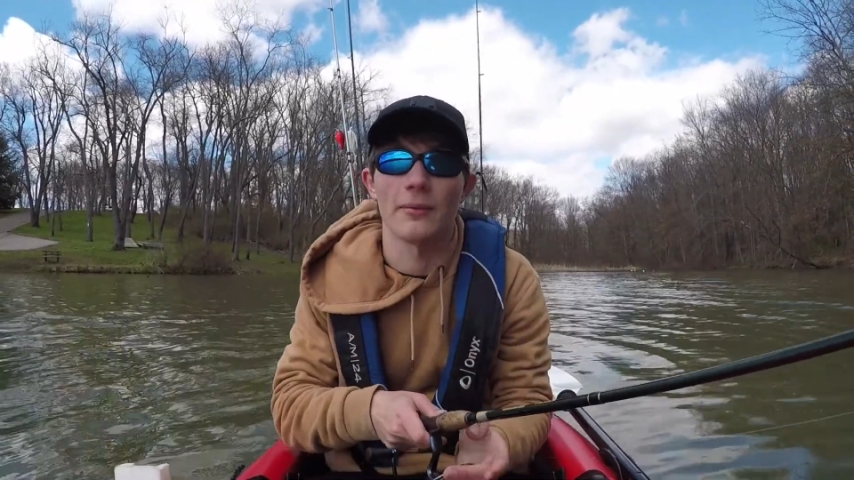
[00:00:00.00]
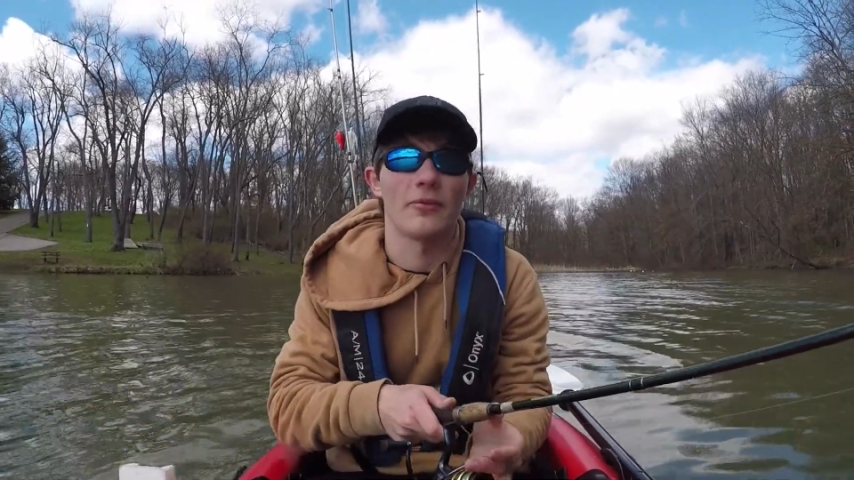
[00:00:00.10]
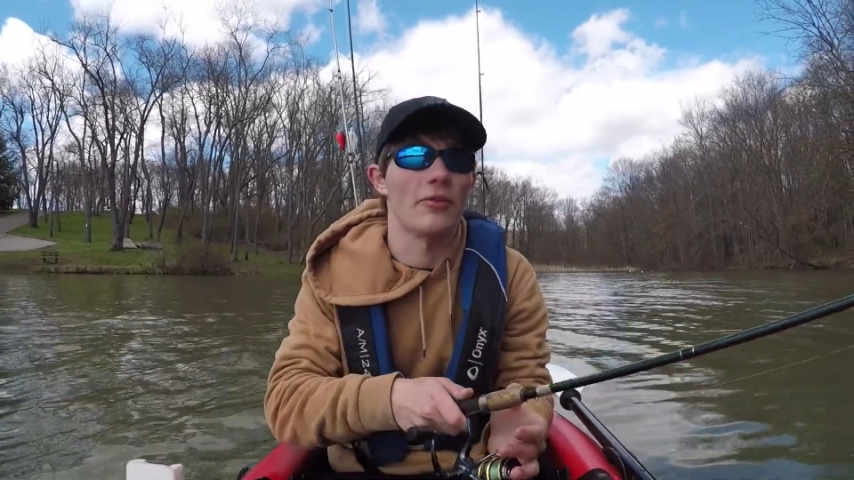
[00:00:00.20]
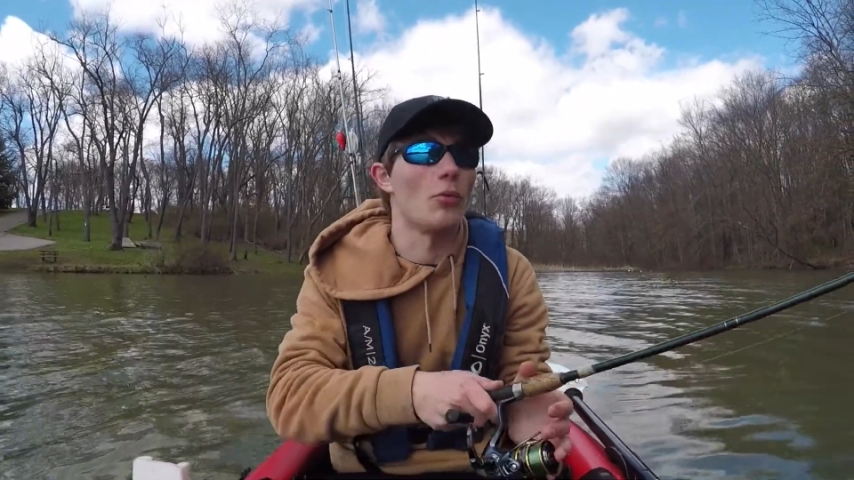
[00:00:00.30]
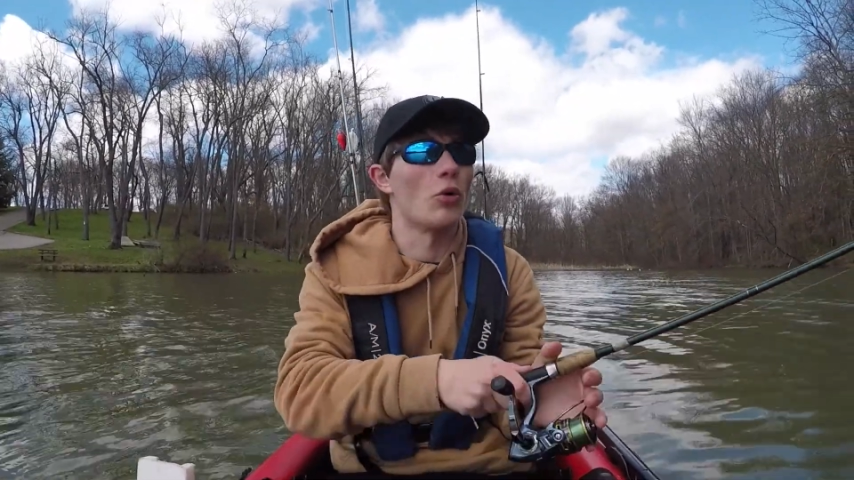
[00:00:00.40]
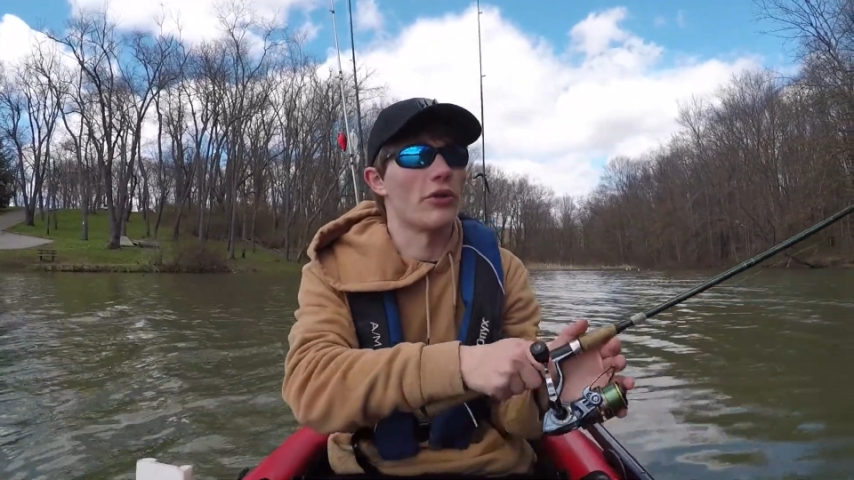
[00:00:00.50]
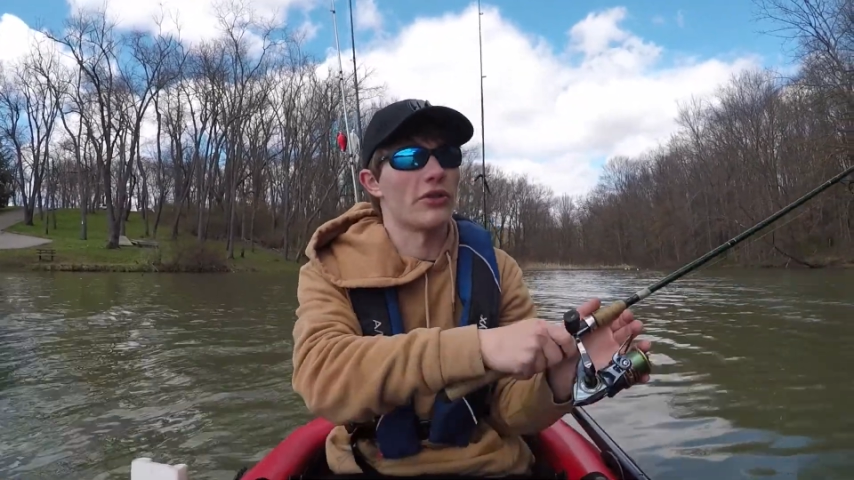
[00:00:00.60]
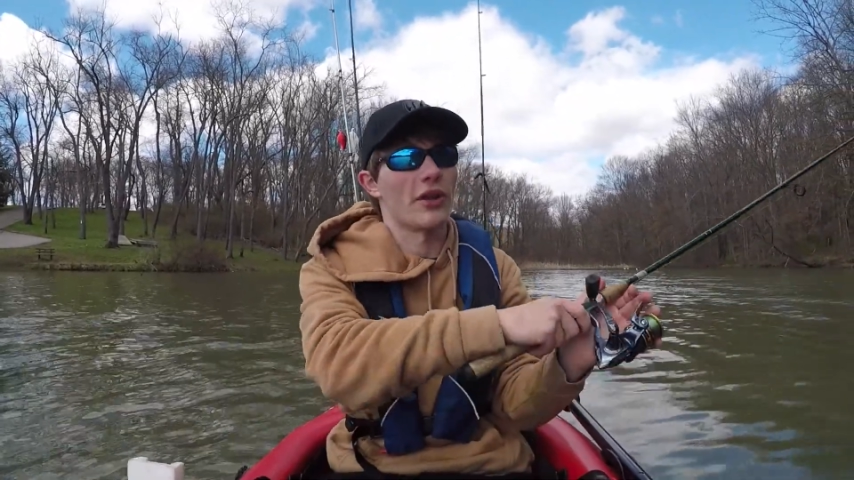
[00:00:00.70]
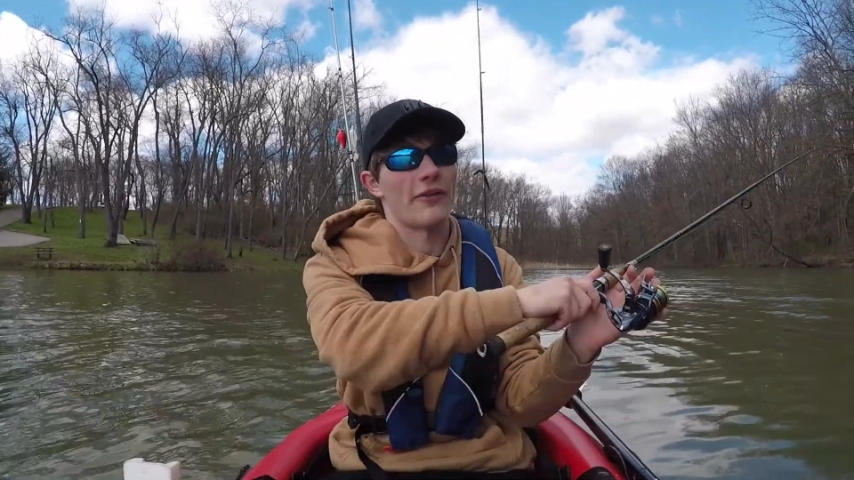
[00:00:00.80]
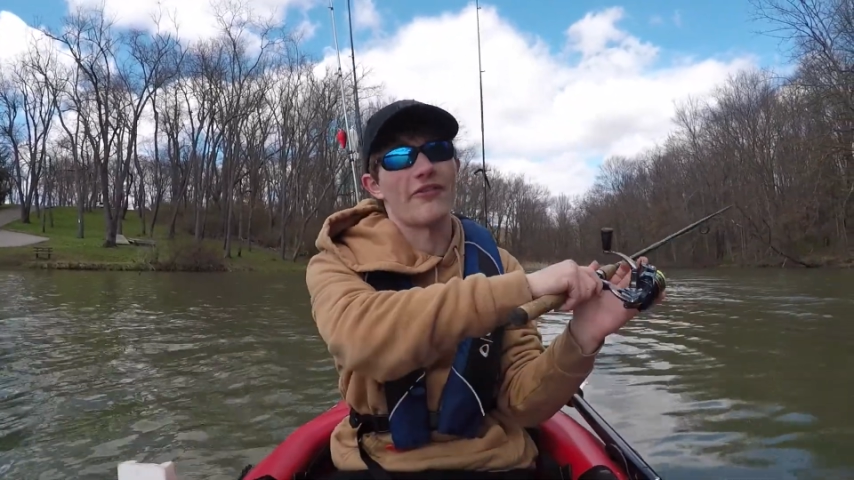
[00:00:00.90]
for more than
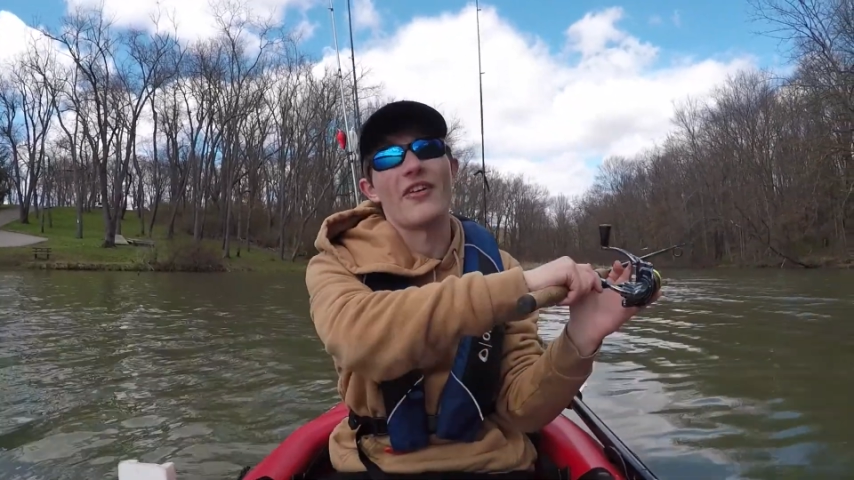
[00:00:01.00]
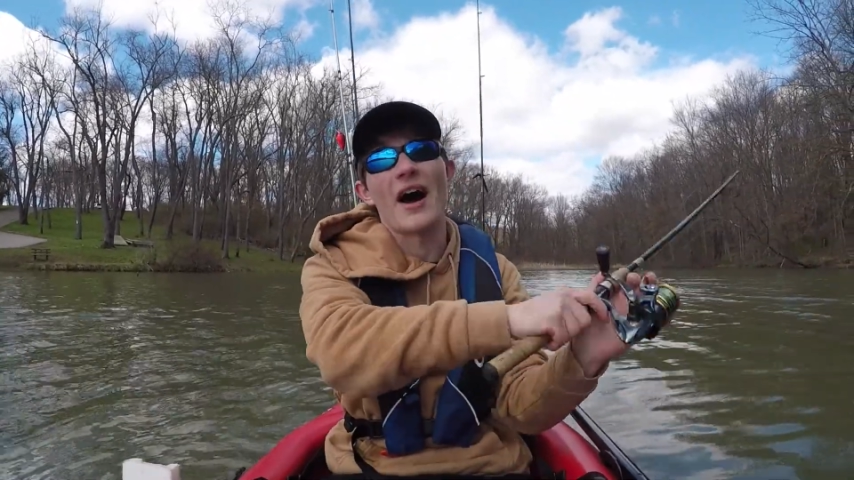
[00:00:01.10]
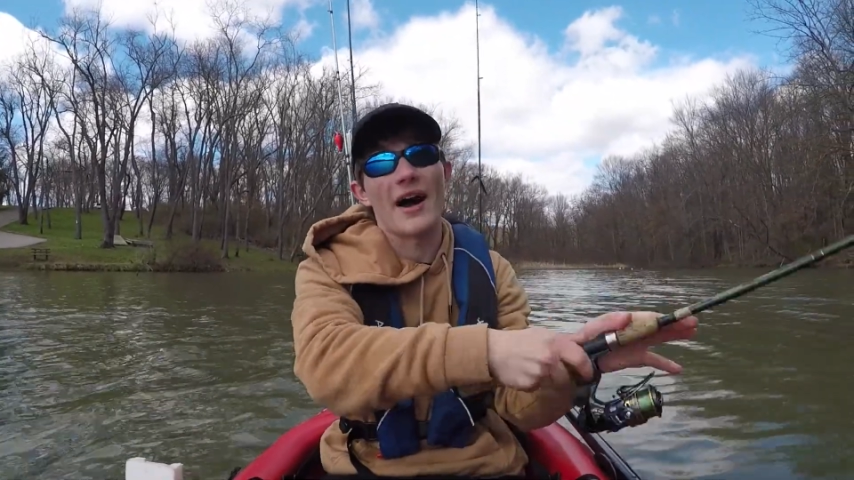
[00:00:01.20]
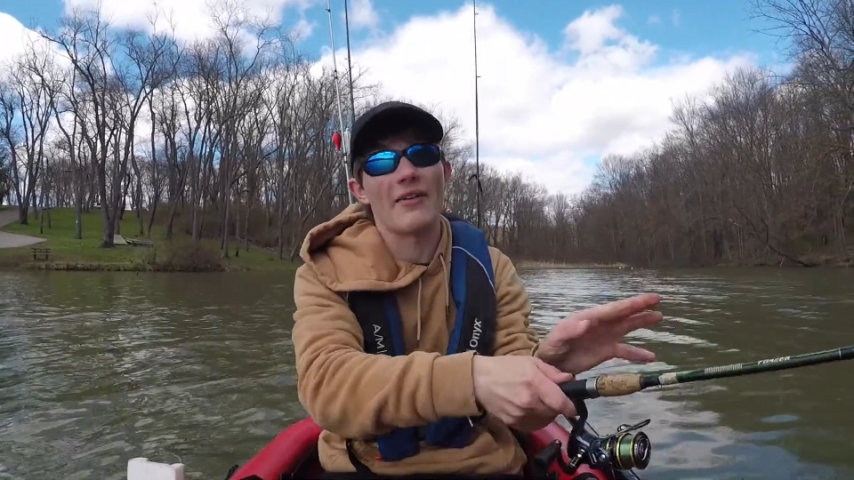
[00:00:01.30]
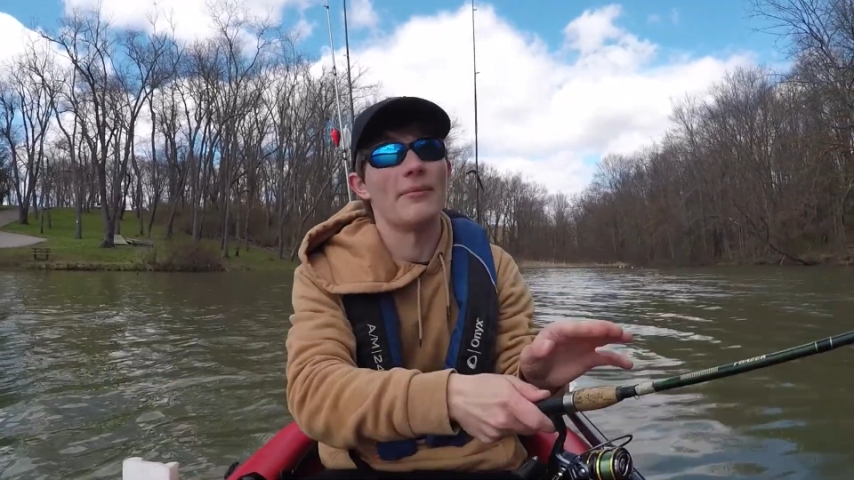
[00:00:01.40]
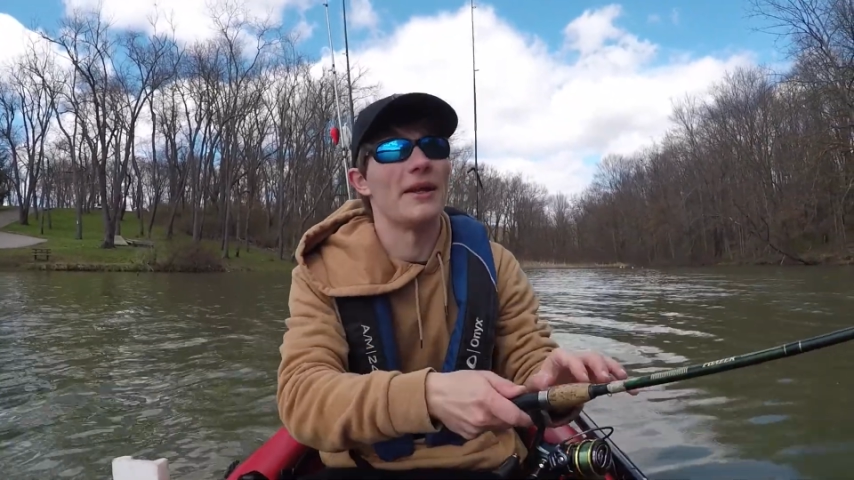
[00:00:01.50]
like 5